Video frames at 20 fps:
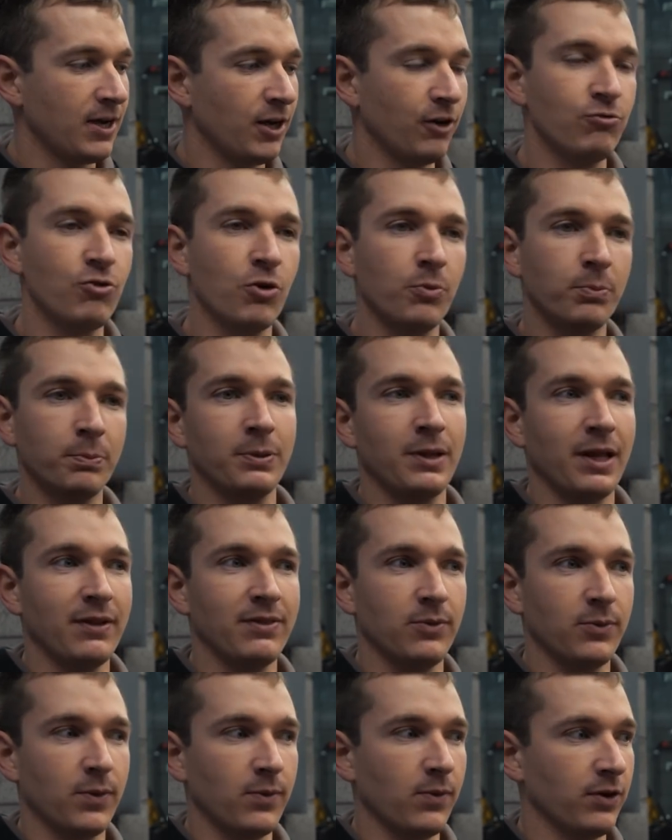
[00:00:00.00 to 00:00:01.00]
a run plan
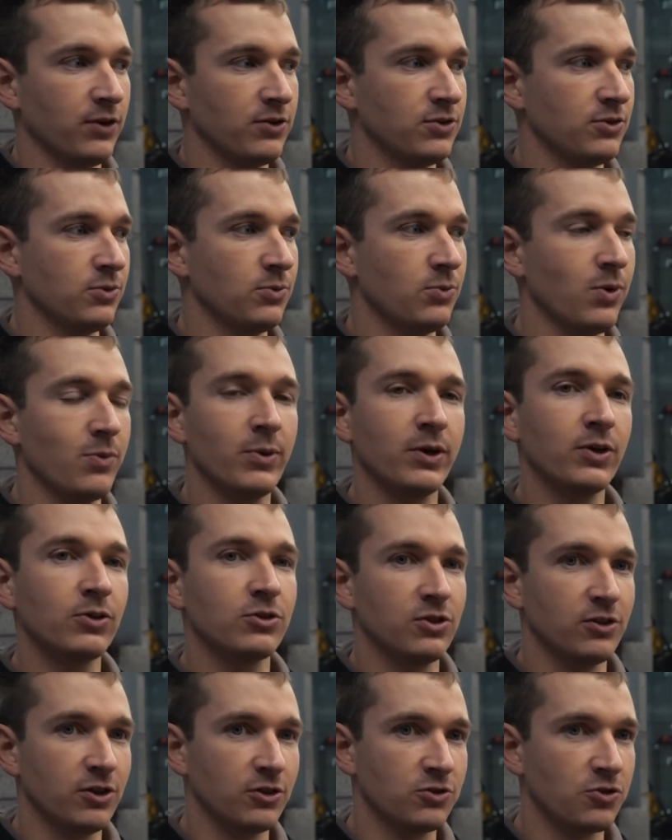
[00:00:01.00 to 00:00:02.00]
that we want to do when we go
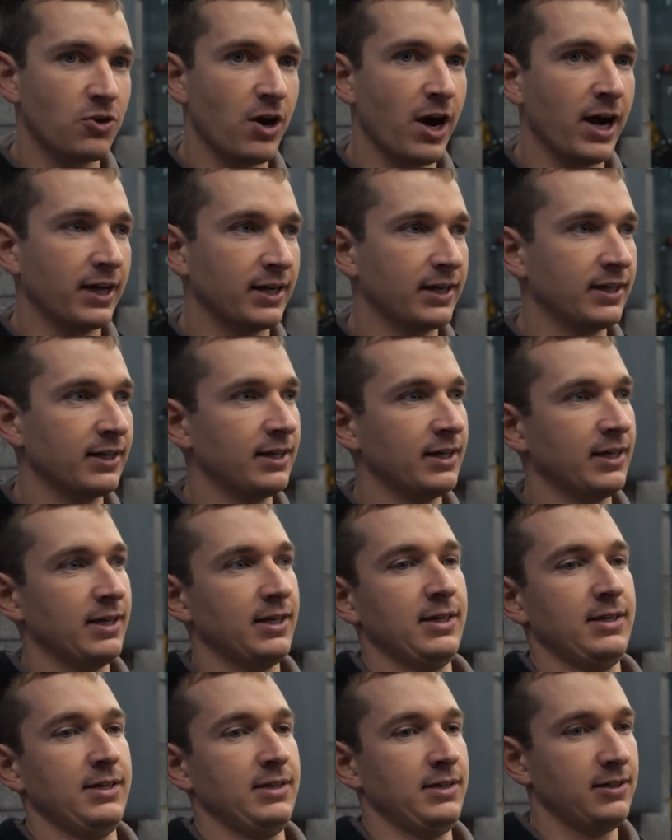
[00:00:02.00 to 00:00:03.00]
to the track.
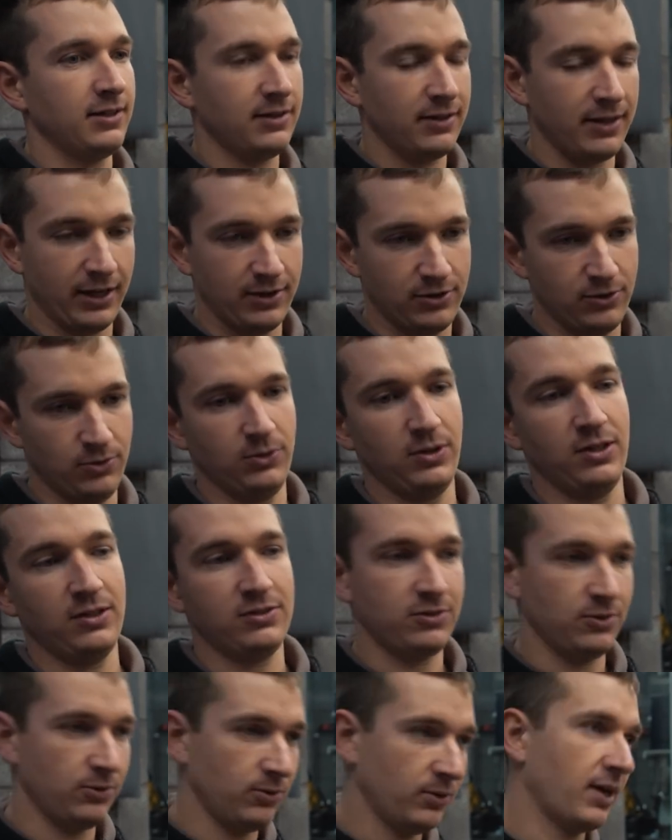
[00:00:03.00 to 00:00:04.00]
Like do this,
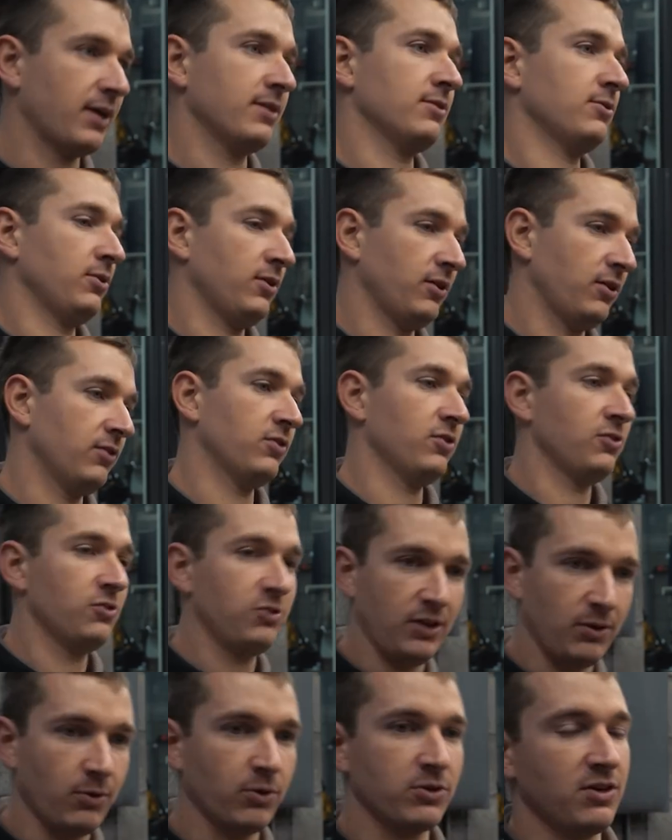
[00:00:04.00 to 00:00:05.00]
do that, do the other, and
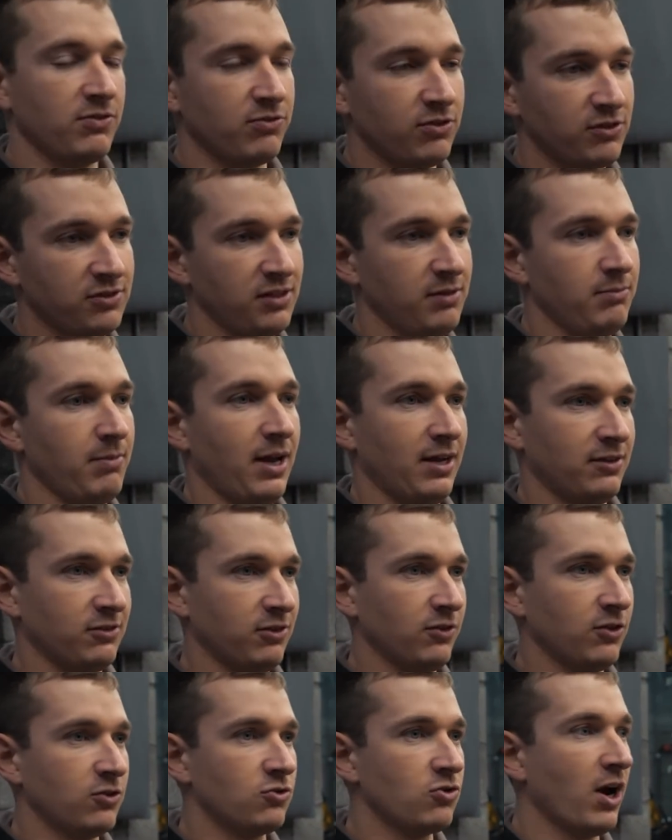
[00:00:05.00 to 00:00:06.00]
see what difference it makes
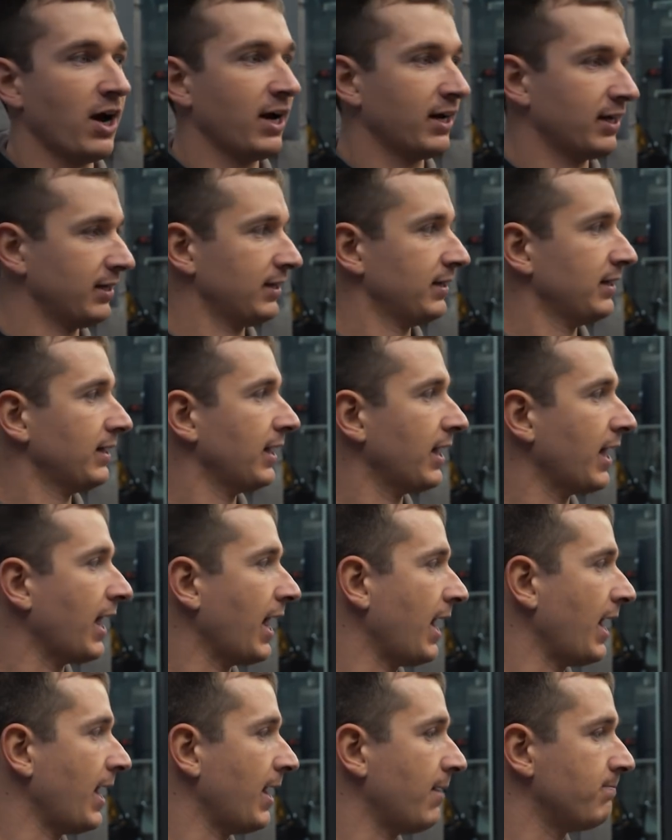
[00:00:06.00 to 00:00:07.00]
on the track.
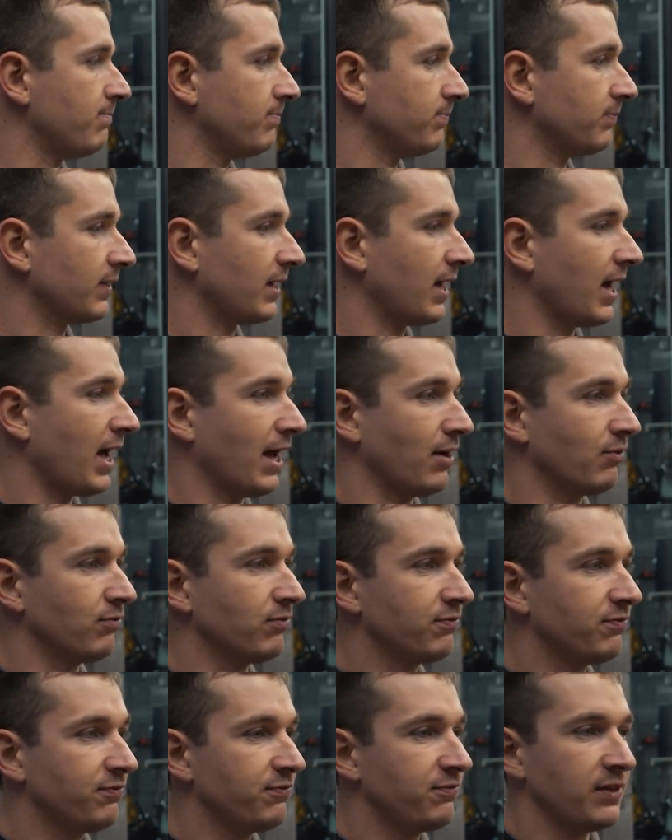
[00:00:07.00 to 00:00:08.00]
I don't
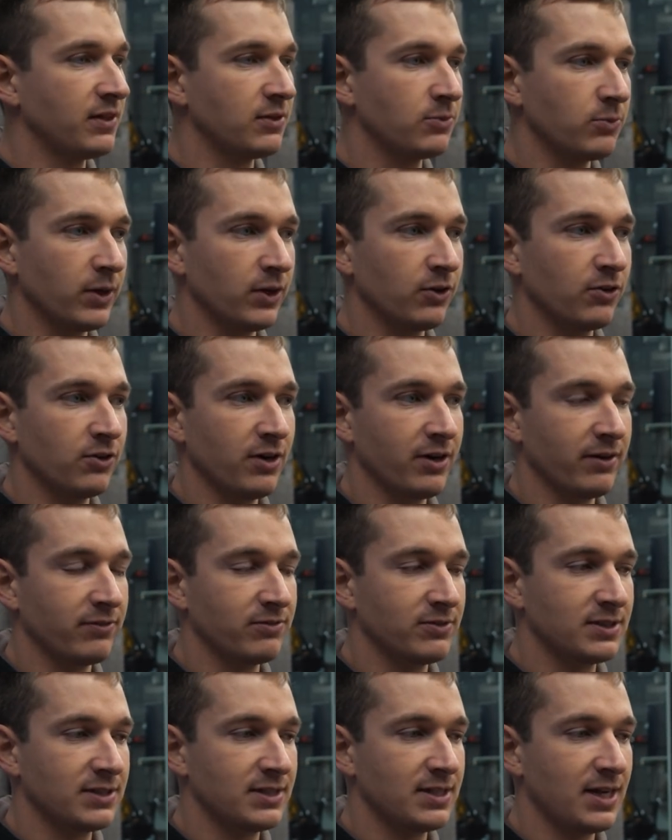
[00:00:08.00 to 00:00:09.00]
think we're going to have
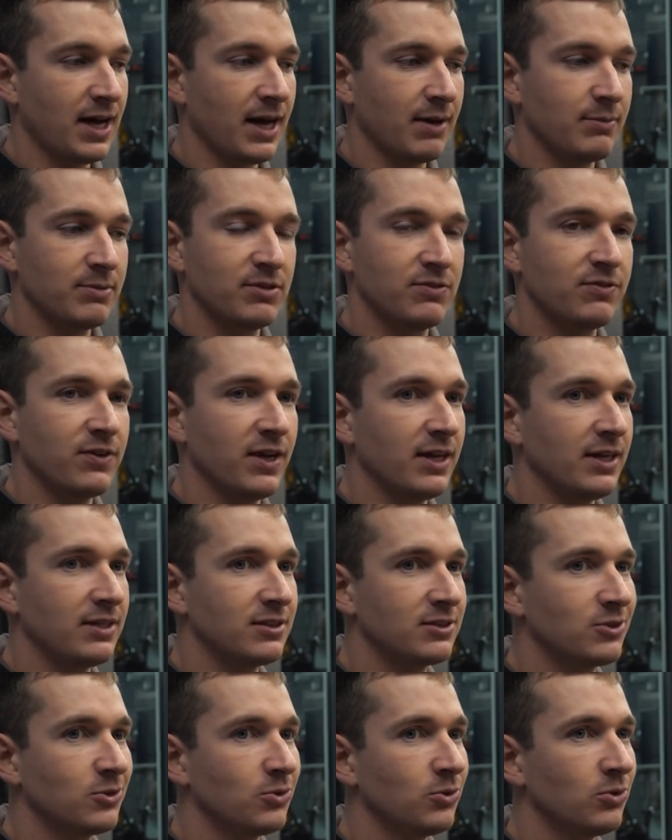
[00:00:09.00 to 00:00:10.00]
time to fit an
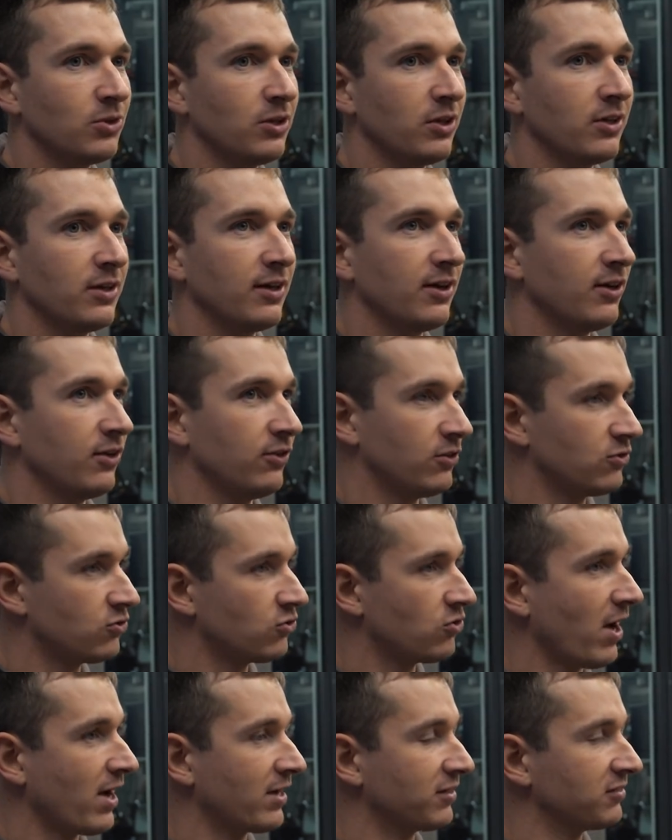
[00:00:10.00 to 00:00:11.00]
intercooler at the
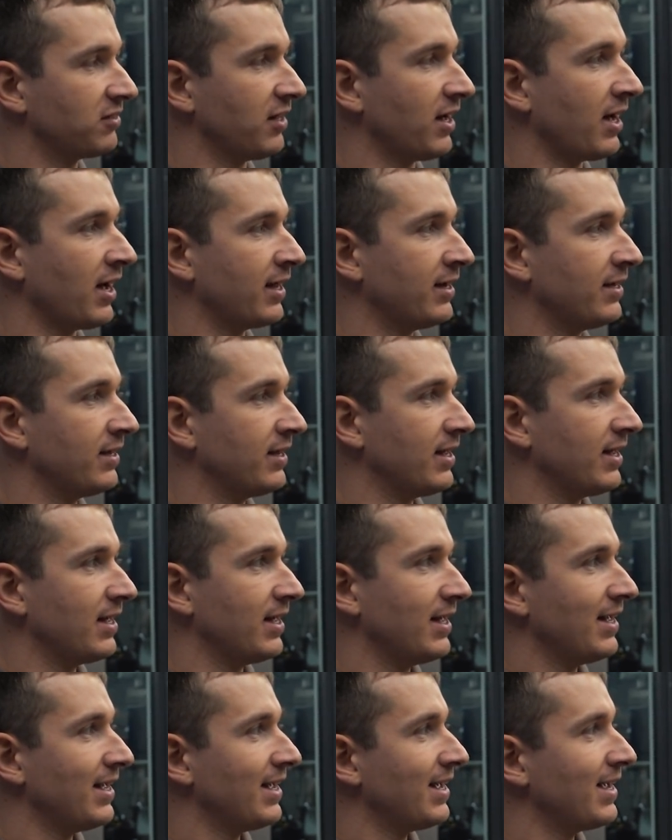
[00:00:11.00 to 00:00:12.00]
track side,
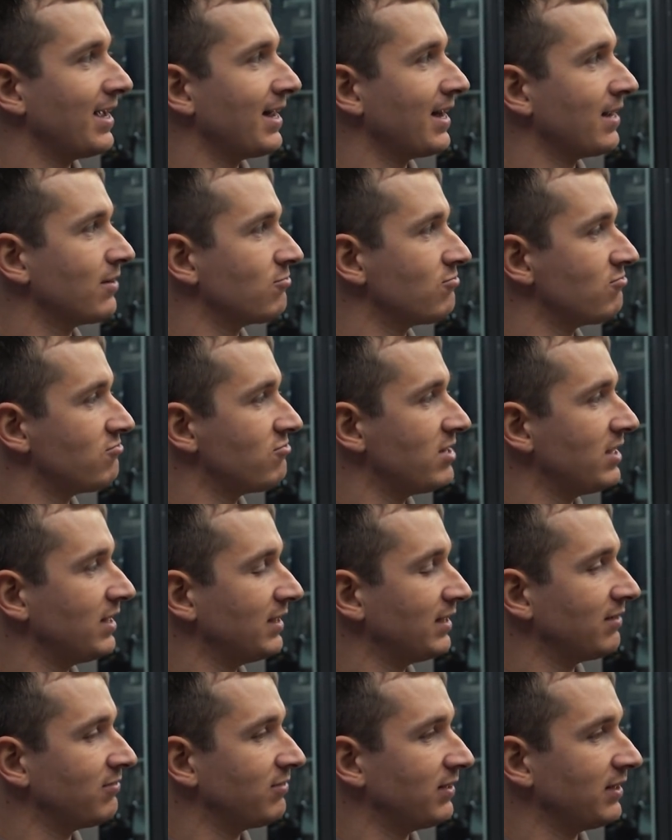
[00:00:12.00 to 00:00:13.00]
and I don't
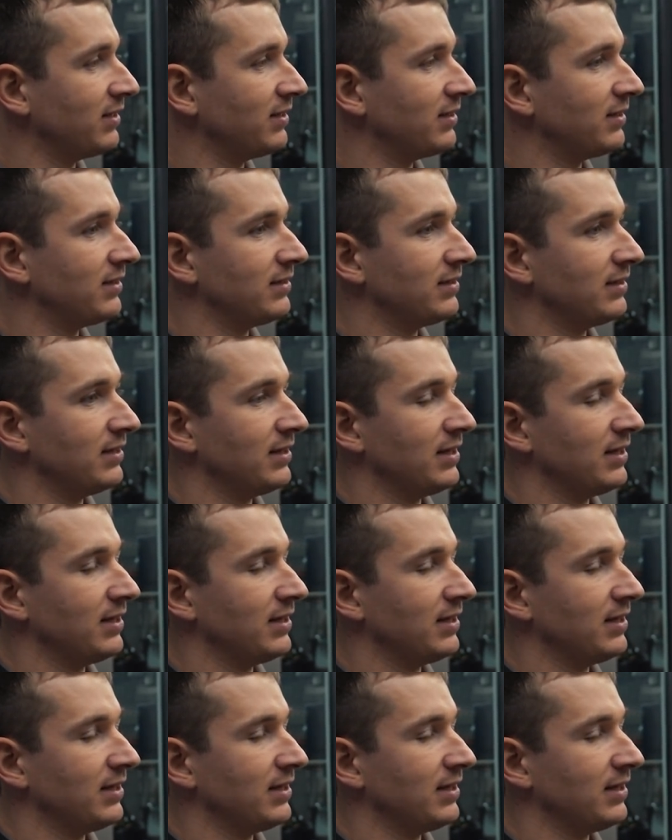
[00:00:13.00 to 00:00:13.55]
really think